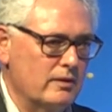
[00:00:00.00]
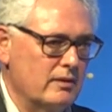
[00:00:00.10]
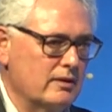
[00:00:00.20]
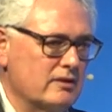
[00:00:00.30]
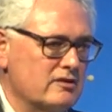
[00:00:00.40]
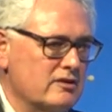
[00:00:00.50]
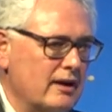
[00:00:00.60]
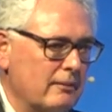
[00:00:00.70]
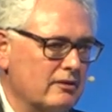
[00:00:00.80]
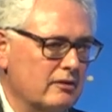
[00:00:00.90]
that is
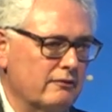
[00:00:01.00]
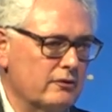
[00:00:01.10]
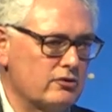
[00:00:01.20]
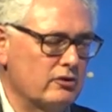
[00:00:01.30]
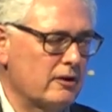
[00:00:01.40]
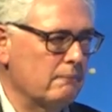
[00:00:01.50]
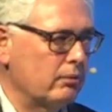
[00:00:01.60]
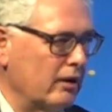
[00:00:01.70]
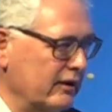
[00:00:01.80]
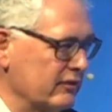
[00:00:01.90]
adapted in the future are
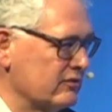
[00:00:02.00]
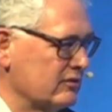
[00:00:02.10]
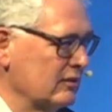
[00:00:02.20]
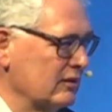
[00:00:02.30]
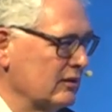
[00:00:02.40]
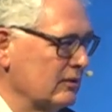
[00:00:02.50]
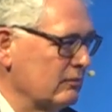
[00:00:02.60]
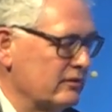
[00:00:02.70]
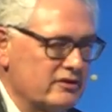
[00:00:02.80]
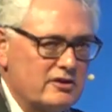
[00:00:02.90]
compliant
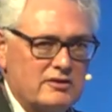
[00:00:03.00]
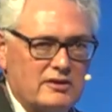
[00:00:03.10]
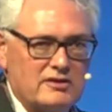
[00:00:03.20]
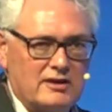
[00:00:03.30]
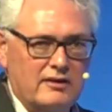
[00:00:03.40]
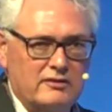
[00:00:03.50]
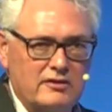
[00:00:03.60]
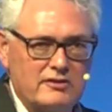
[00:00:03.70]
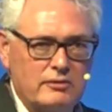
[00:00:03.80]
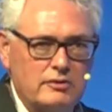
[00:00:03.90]
with existing
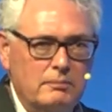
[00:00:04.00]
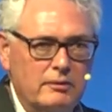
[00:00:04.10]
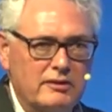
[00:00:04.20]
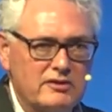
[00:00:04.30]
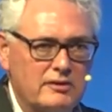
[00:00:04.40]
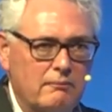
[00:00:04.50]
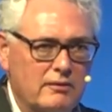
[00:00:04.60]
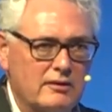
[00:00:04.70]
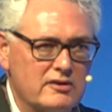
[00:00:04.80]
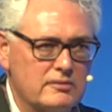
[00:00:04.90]
standards, because they're building
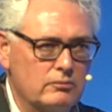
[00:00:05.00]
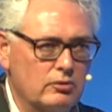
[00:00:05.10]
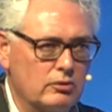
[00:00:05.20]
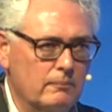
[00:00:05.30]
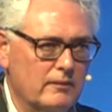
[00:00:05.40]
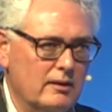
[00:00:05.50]
something that's more